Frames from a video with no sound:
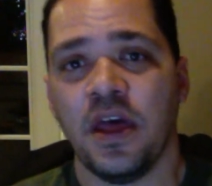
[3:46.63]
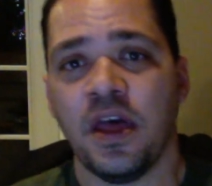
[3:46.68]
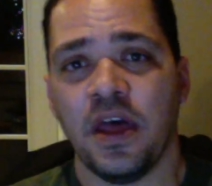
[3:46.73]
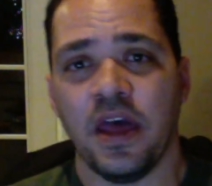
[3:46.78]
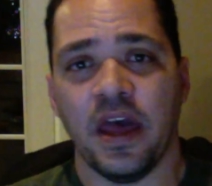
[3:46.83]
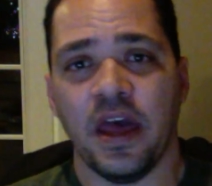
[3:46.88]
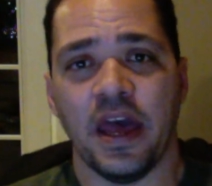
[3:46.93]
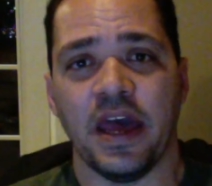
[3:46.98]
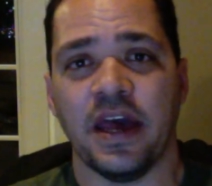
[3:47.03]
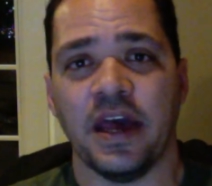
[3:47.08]

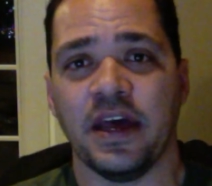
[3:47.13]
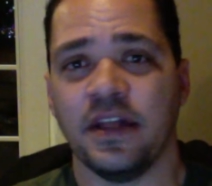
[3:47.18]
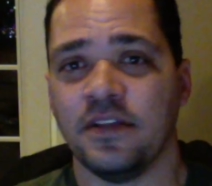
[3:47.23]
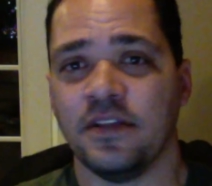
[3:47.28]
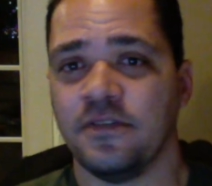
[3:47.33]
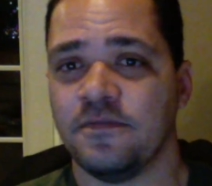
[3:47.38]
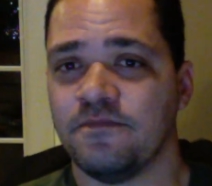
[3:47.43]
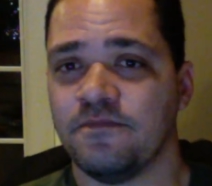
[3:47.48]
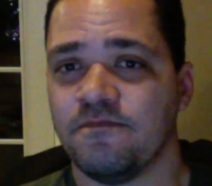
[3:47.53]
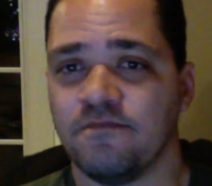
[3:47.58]

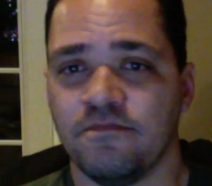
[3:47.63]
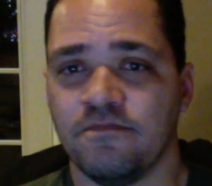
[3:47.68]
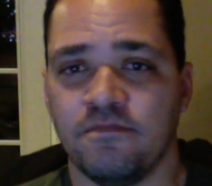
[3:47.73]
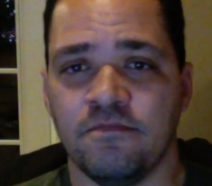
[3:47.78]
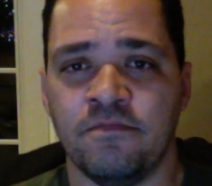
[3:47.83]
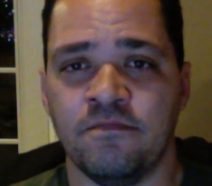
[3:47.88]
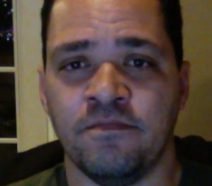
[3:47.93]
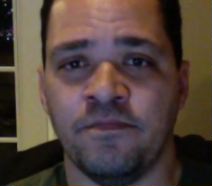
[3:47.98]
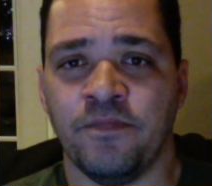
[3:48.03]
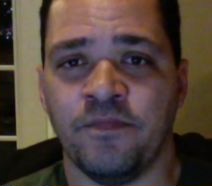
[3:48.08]
And
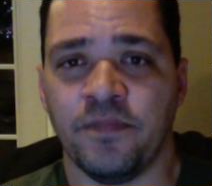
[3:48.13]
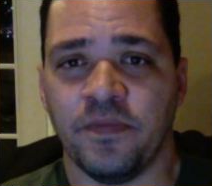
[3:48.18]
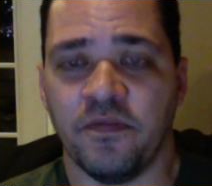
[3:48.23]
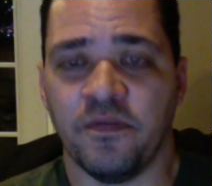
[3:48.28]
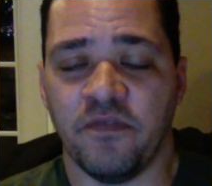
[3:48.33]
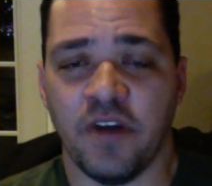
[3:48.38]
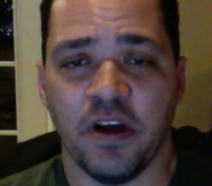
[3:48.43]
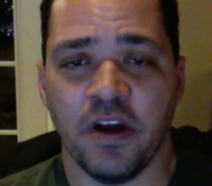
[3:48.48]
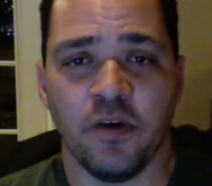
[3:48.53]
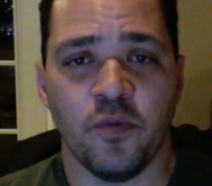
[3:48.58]

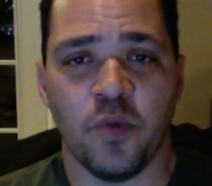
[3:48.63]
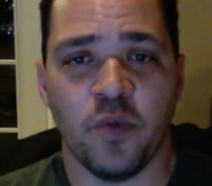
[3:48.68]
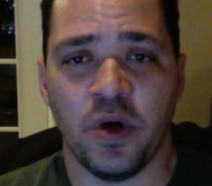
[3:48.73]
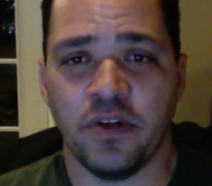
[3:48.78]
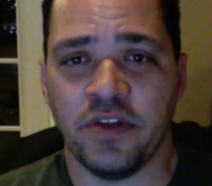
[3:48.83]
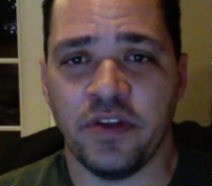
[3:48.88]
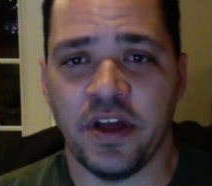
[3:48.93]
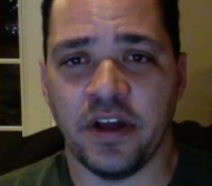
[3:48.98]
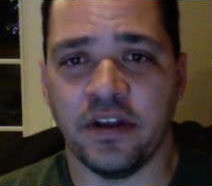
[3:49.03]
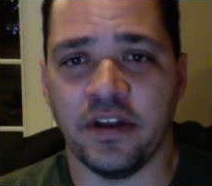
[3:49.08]
very well
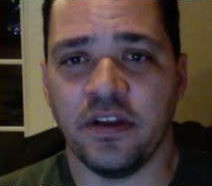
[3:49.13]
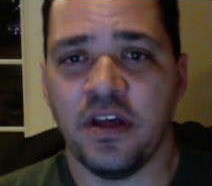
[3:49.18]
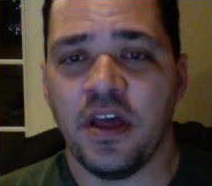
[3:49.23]
done.